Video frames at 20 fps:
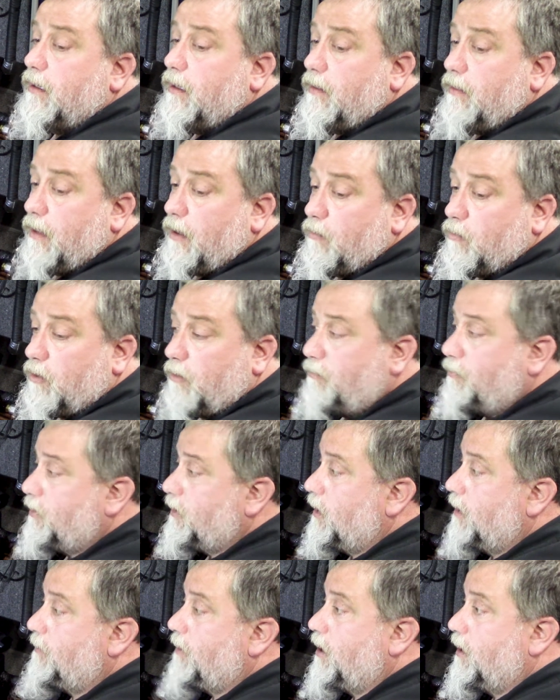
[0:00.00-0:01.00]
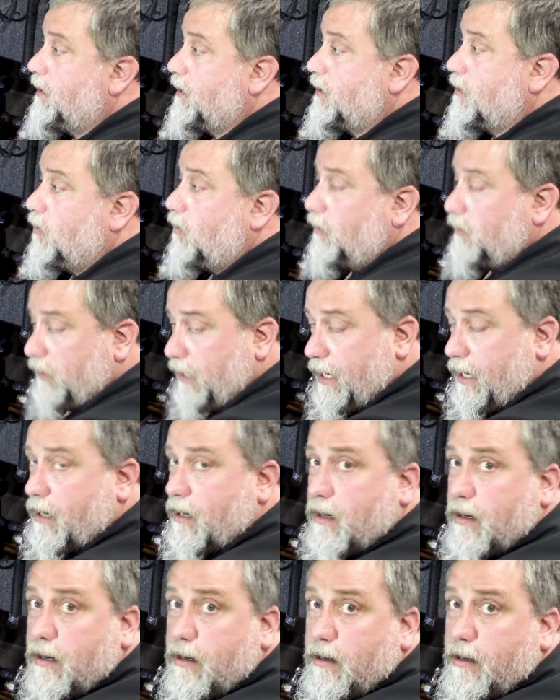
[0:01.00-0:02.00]
and then we'll plumb all the cold
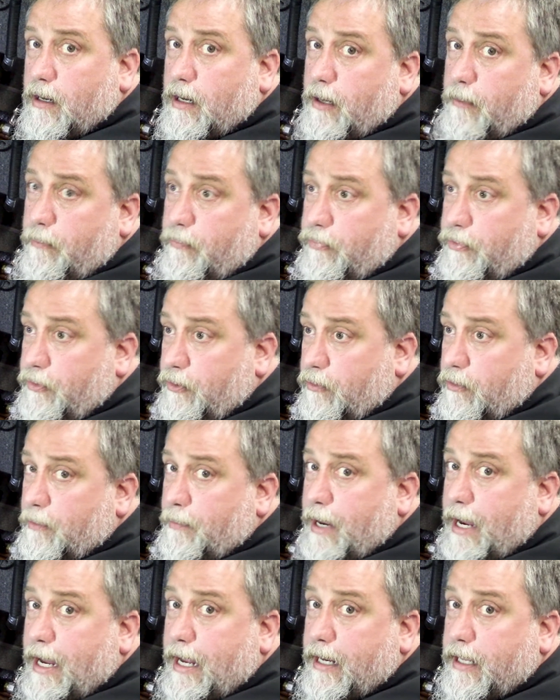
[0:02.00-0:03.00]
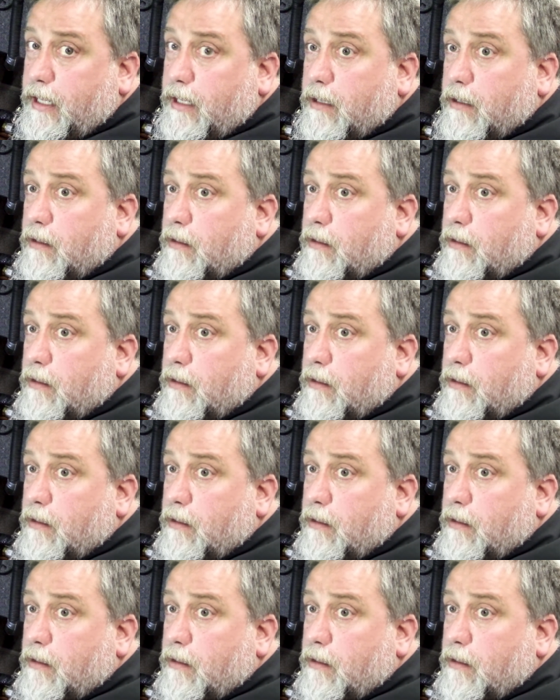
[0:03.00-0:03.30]
air up through the body.